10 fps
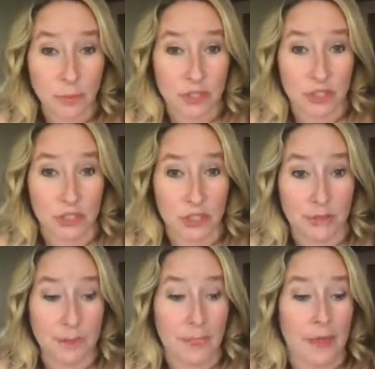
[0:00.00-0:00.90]
moisture
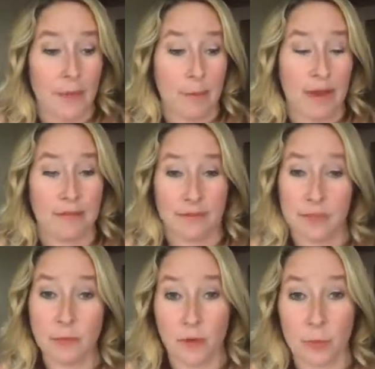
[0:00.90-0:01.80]
by
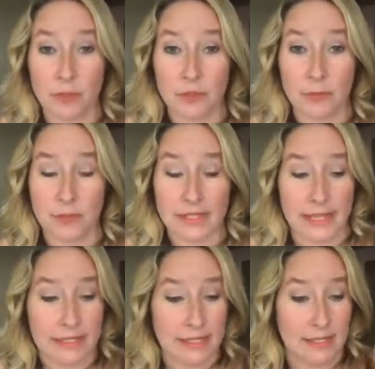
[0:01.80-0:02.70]

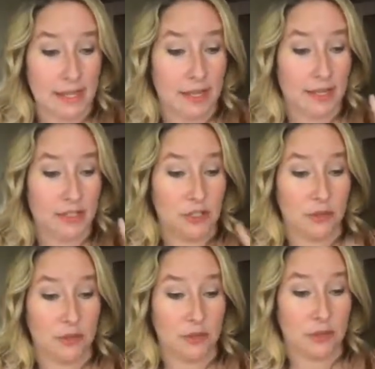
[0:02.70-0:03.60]
54.2%. It
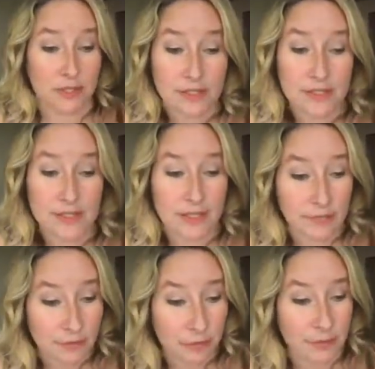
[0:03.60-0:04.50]
showed increased
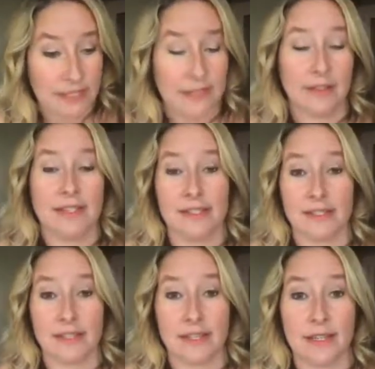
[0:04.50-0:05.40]
skin firmness and
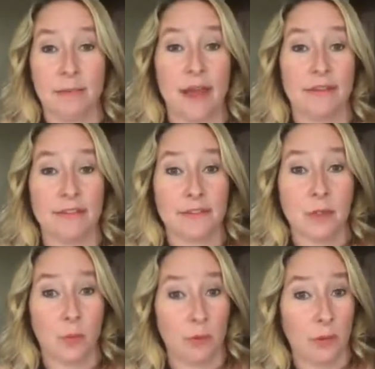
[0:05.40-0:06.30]
elasticity by
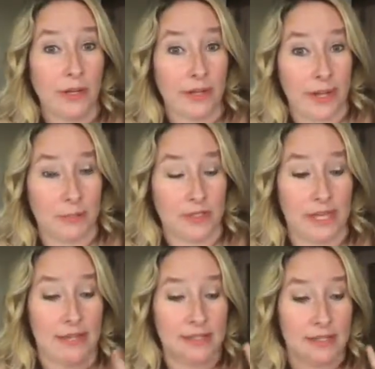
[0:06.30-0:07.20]

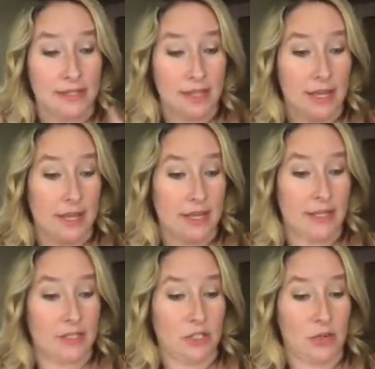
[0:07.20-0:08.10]
51.9%.
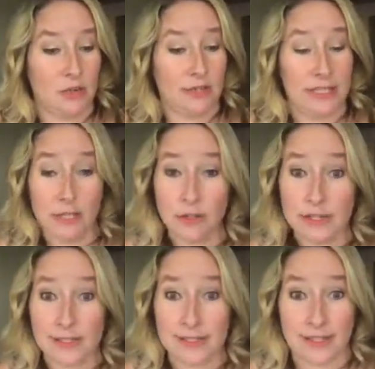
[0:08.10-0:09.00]
It showed
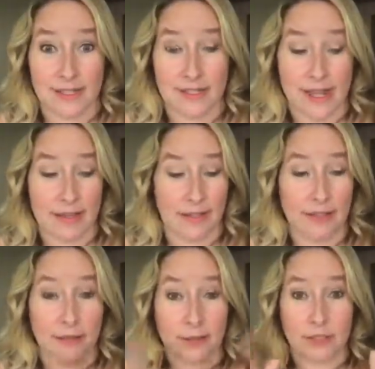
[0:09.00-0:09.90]
decrease in skin
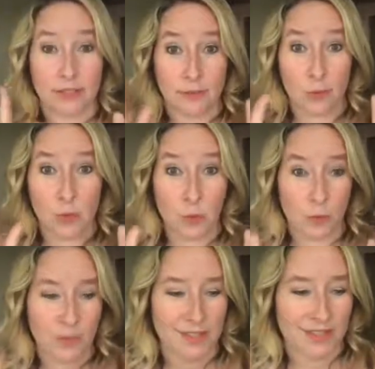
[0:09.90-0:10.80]
sagging, which, woo,
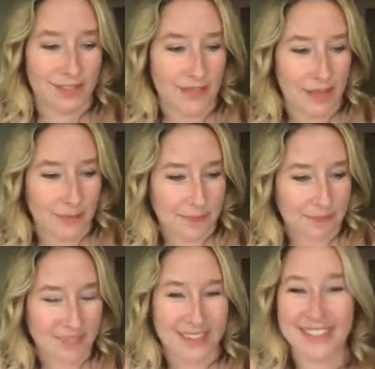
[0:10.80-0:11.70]
who doesn't love that?
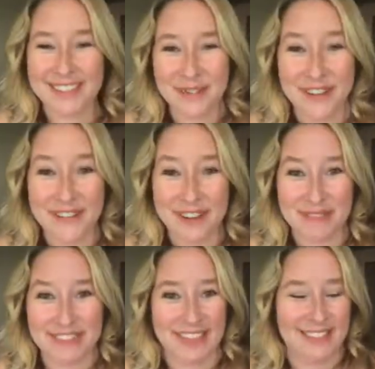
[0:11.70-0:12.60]

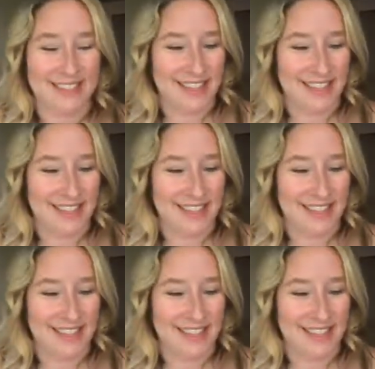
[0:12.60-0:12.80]
25%.